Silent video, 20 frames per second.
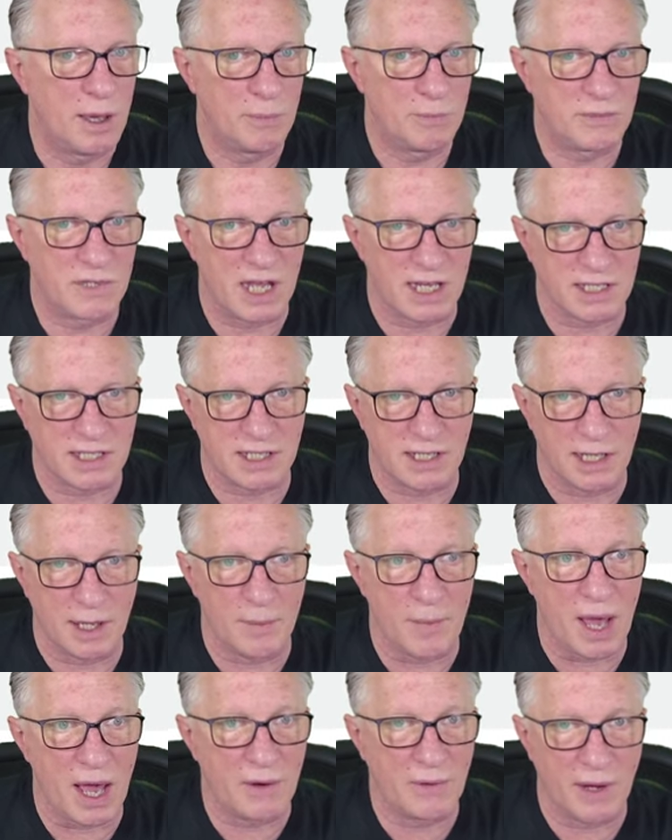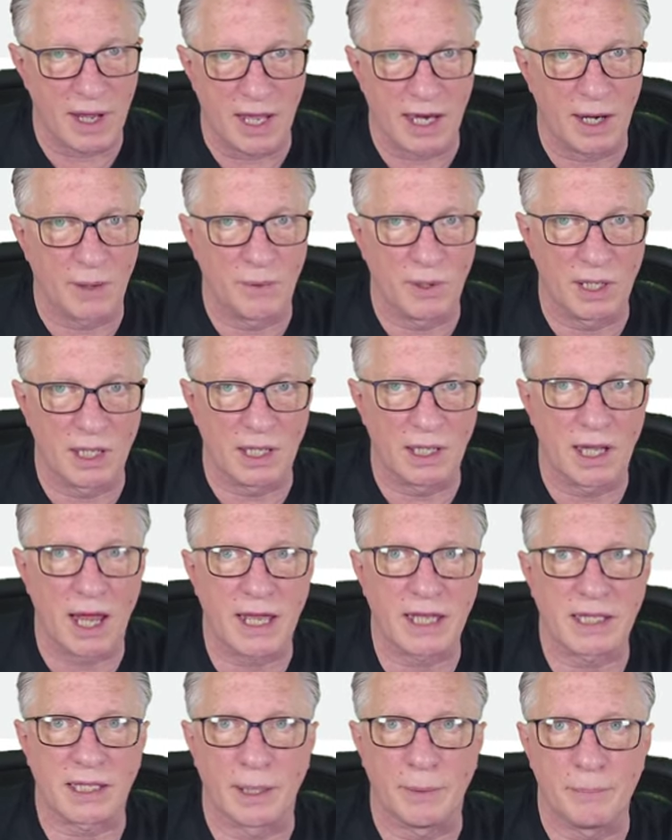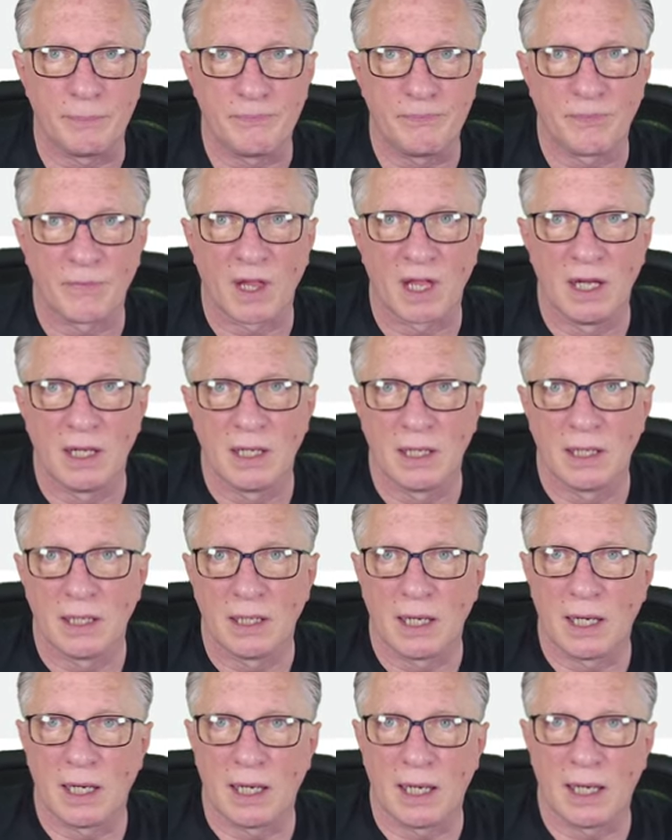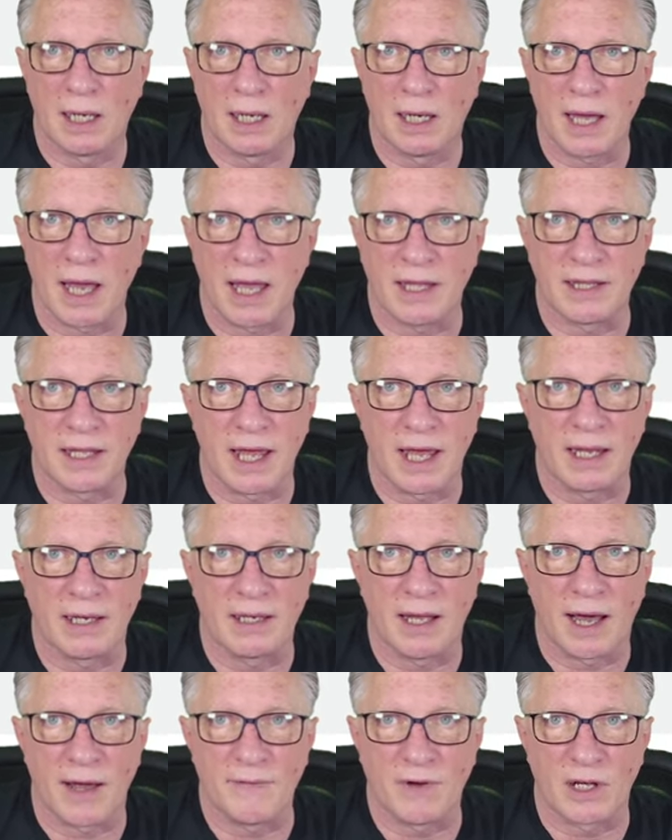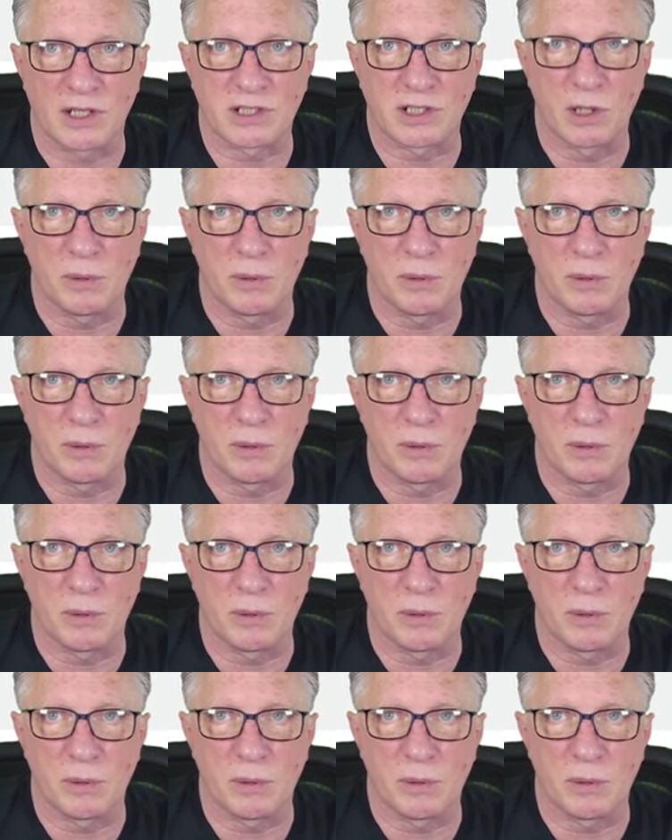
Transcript: tested them out, and I really like them. And then I've also